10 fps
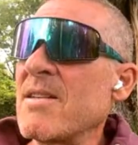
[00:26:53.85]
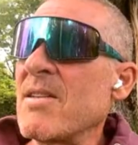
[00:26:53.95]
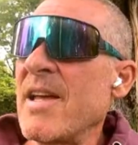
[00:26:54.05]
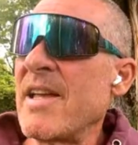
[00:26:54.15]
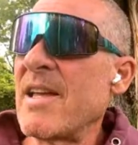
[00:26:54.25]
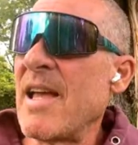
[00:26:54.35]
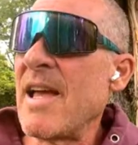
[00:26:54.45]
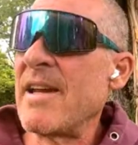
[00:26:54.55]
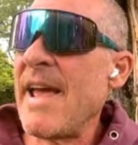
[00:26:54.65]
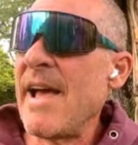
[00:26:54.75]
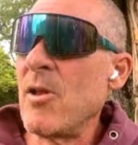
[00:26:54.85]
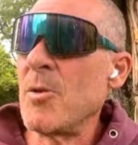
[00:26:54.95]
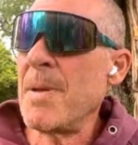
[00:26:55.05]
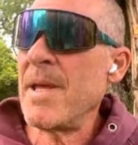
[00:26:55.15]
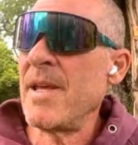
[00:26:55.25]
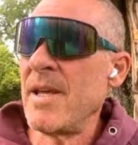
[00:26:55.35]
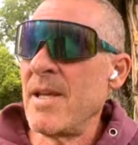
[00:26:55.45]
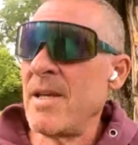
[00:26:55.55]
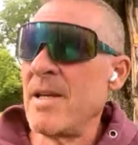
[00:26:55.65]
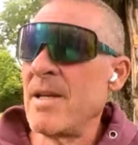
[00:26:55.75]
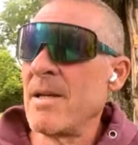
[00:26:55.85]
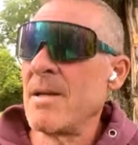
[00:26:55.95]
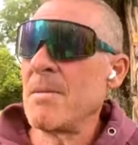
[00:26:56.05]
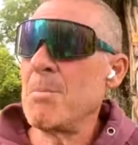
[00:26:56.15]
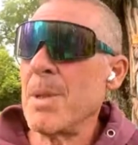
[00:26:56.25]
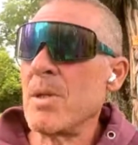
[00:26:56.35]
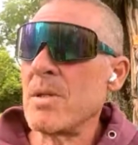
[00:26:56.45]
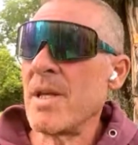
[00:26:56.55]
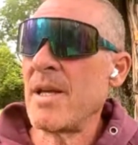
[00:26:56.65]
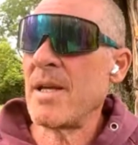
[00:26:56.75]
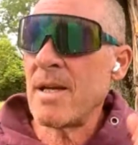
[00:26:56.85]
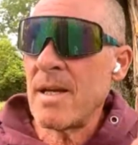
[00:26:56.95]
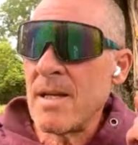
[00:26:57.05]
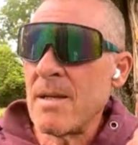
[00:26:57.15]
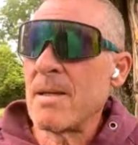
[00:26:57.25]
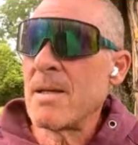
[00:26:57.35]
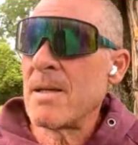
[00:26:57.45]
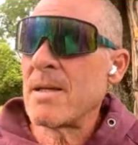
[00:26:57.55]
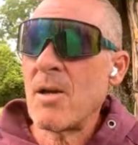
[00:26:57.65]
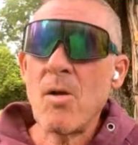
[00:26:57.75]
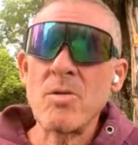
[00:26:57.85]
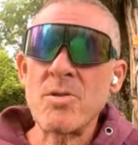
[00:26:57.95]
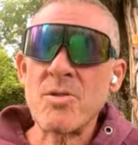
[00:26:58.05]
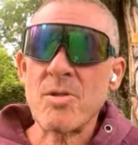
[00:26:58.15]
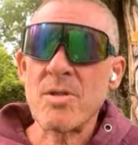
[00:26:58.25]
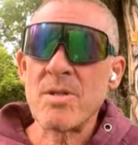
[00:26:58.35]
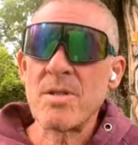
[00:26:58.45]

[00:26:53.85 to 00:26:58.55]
like an LP building culture.